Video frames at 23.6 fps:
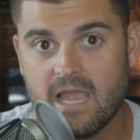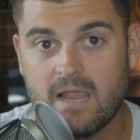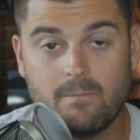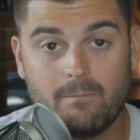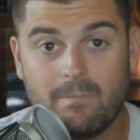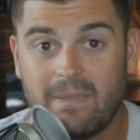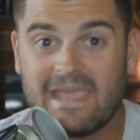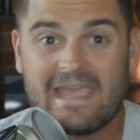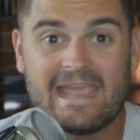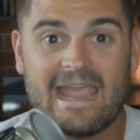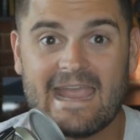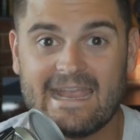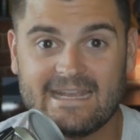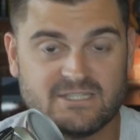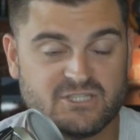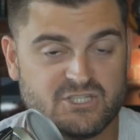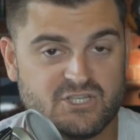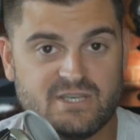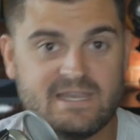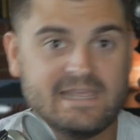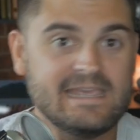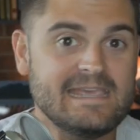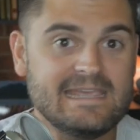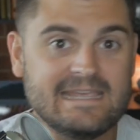
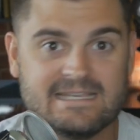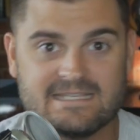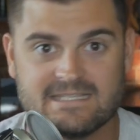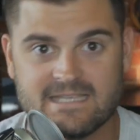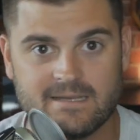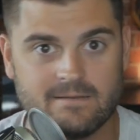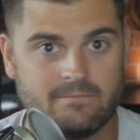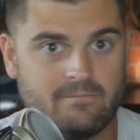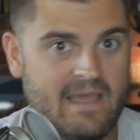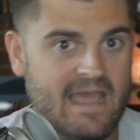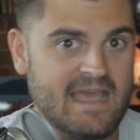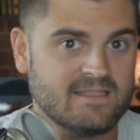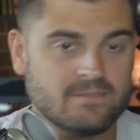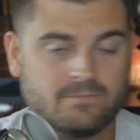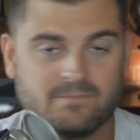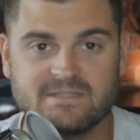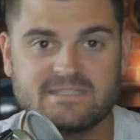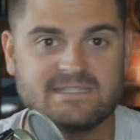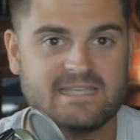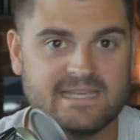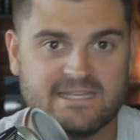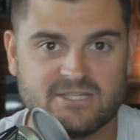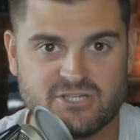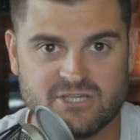PhDs and
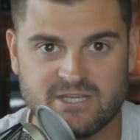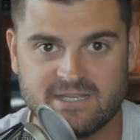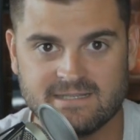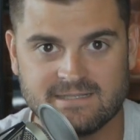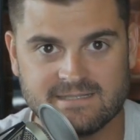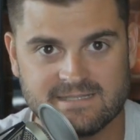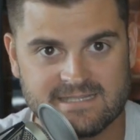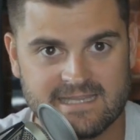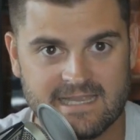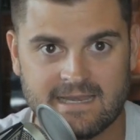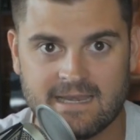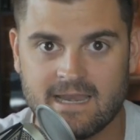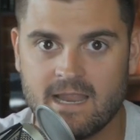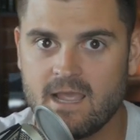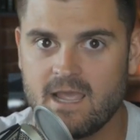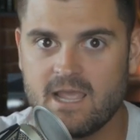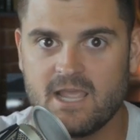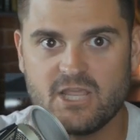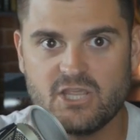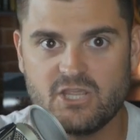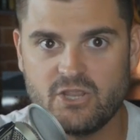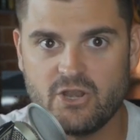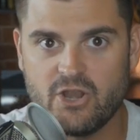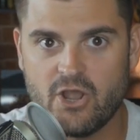mathematicians, and
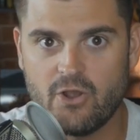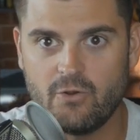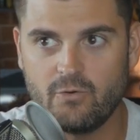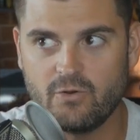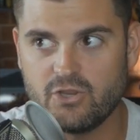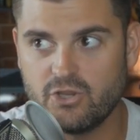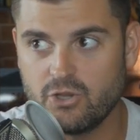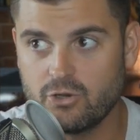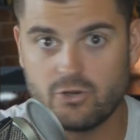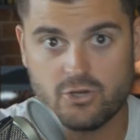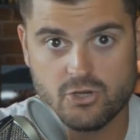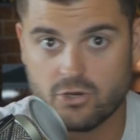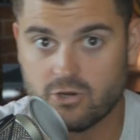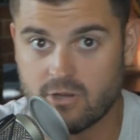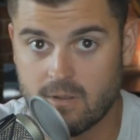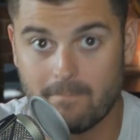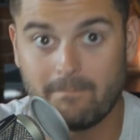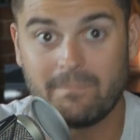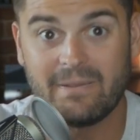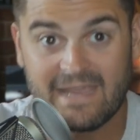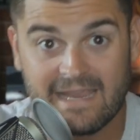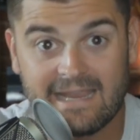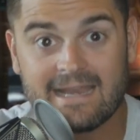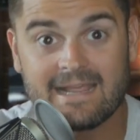you're
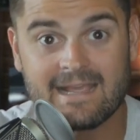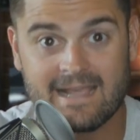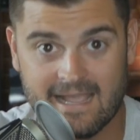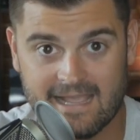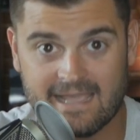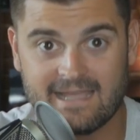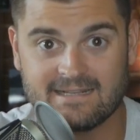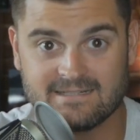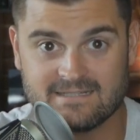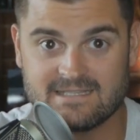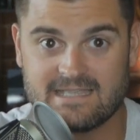competing against